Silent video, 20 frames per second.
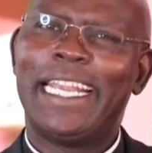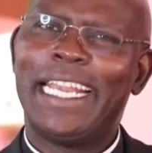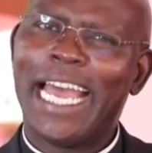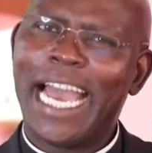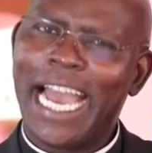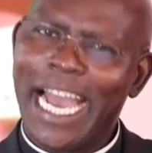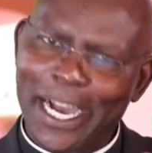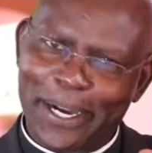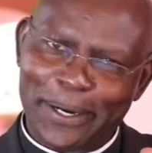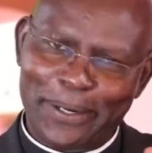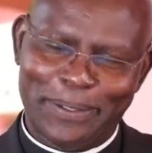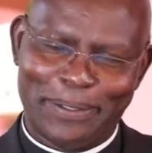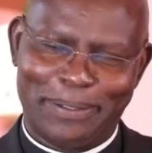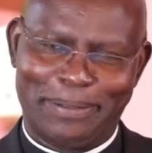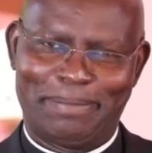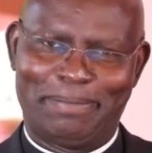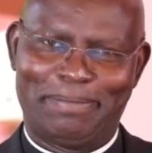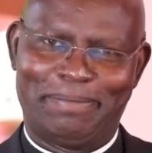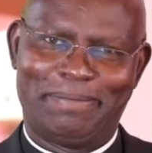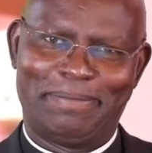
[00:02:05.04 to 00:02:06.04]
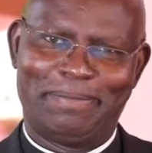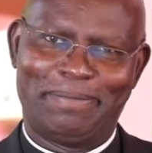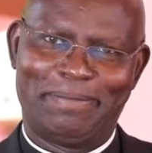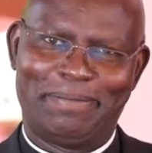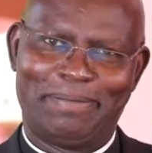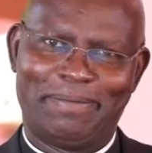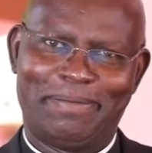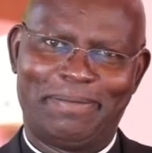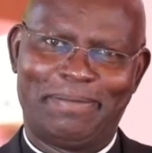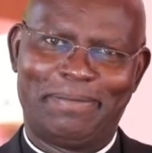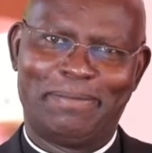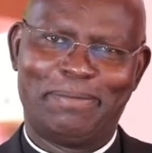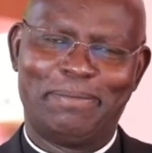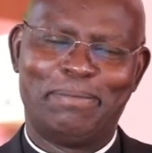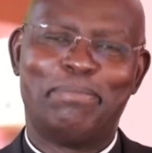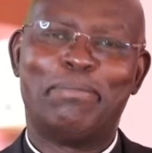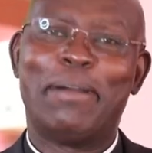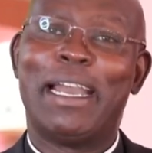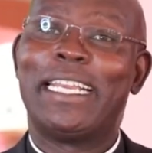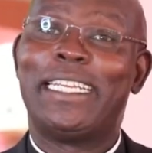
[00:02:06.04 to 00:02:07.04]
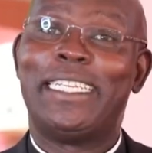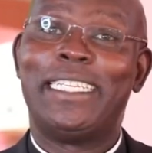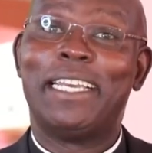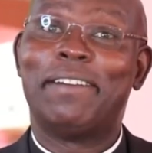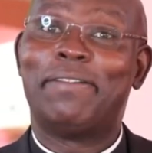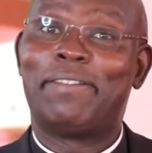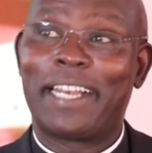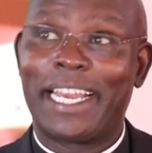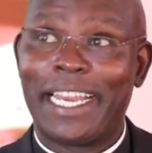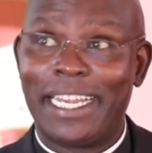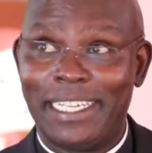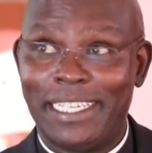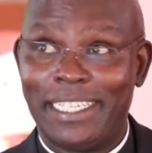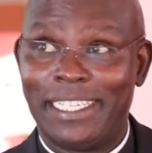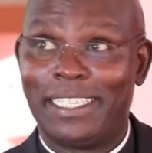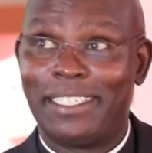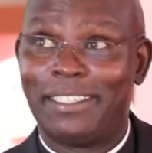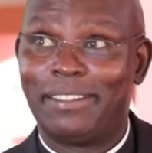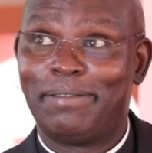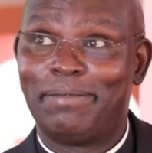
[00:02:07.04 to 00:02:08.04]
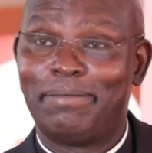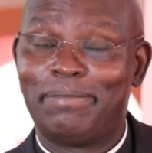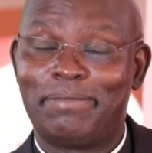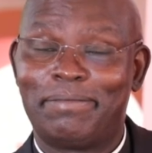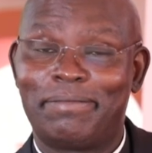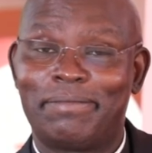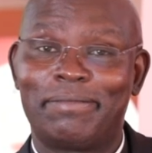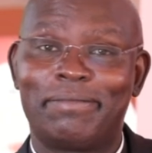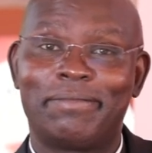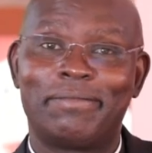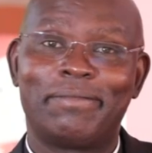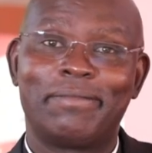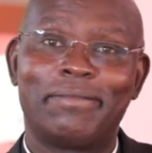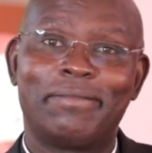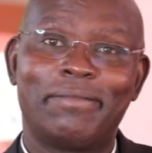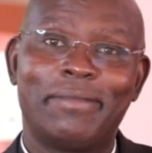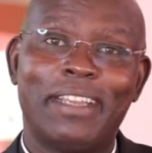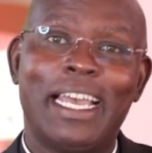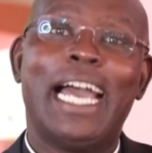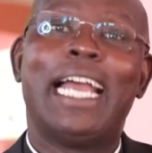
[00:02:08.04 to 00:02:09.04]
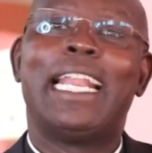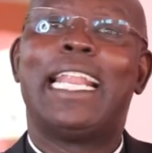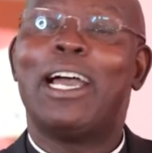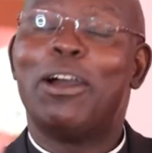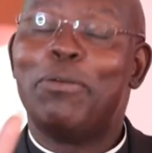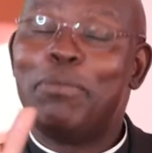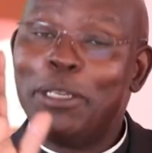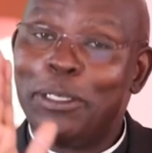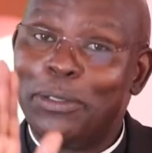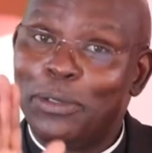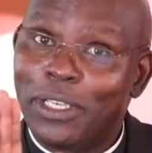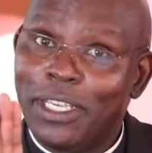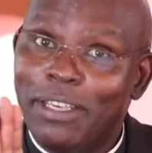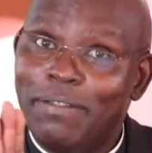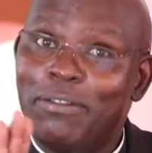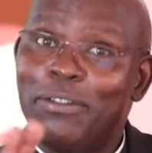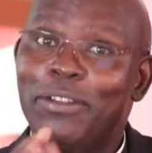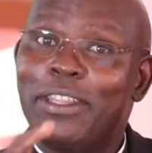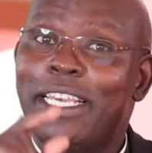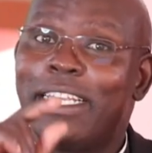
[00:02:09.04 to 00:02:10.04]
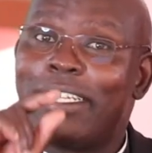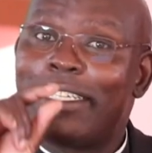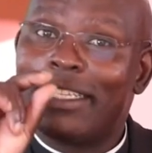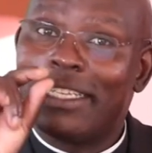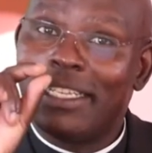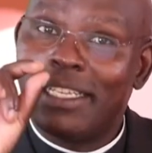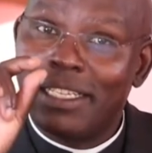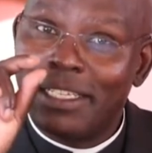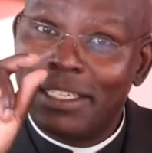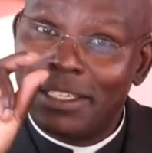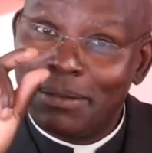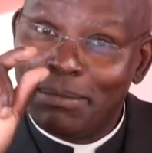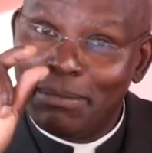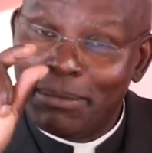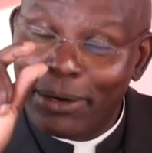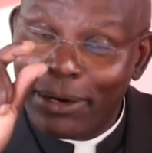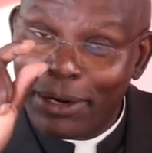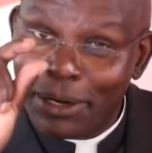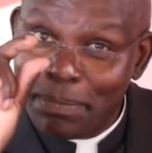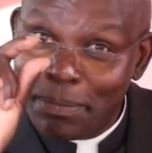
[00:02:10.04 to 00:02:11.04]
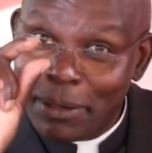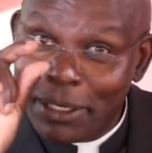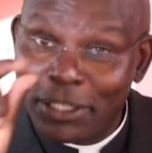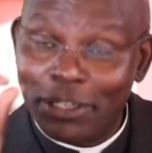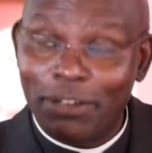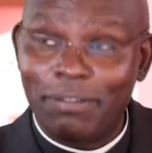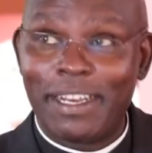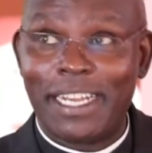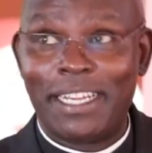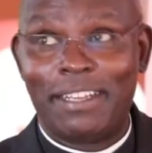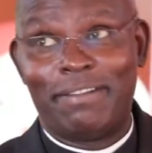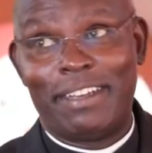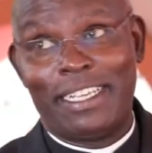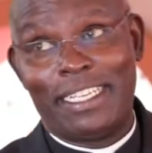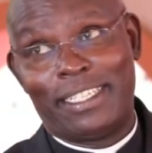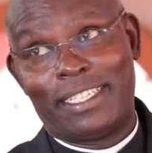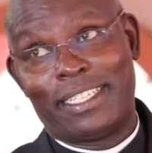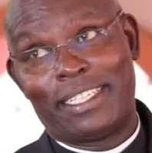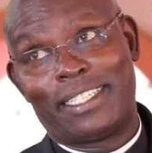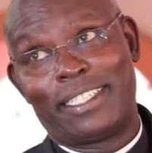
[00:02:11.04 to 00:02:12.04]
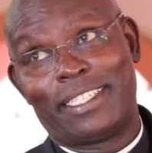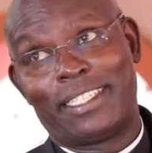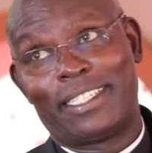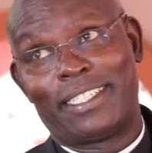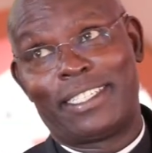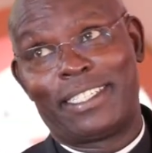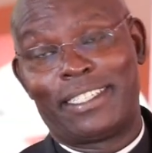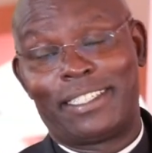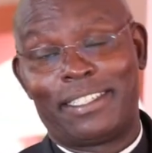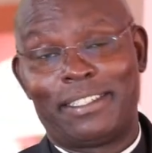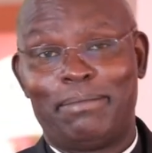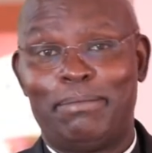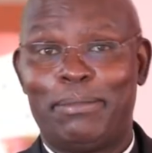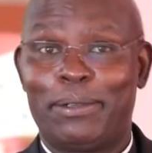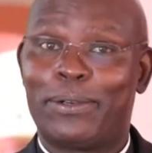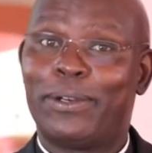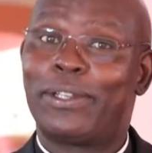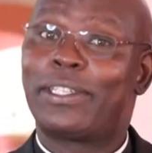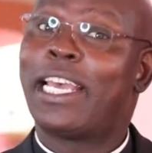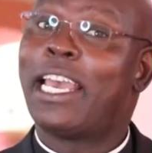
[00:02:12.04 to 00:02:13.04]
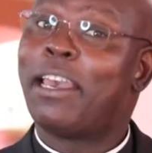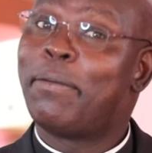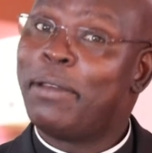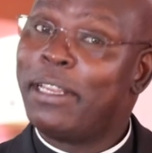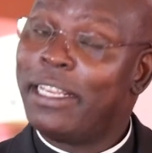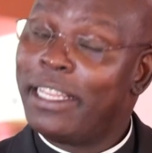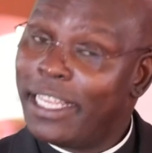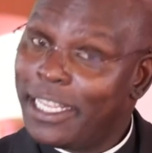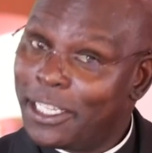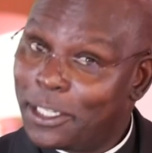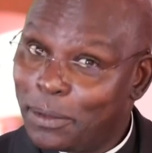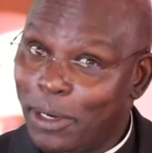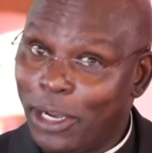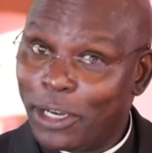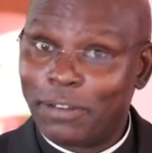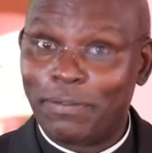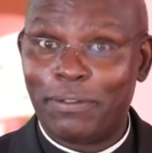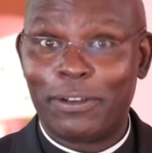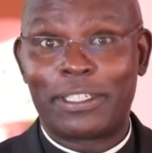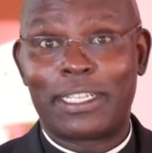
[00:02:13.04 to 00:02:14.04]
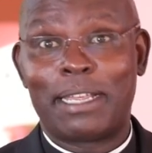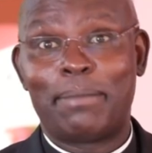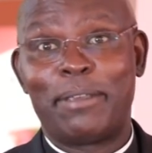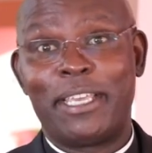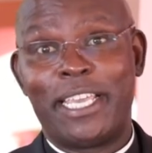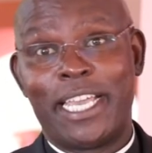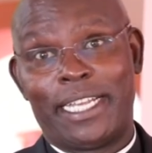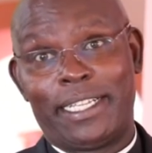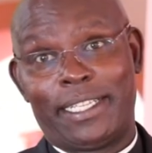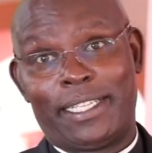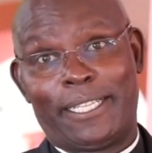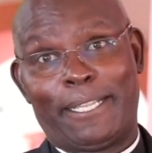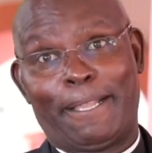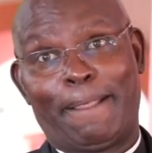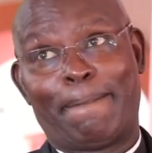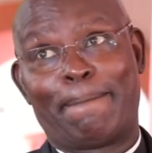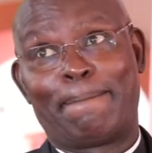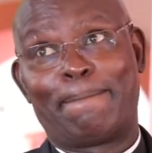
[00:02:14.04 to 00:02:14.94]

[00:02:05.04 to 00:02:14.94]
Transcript: Now, my dear friend, allow me to give you this small piece of advice because I have been in this world for some years.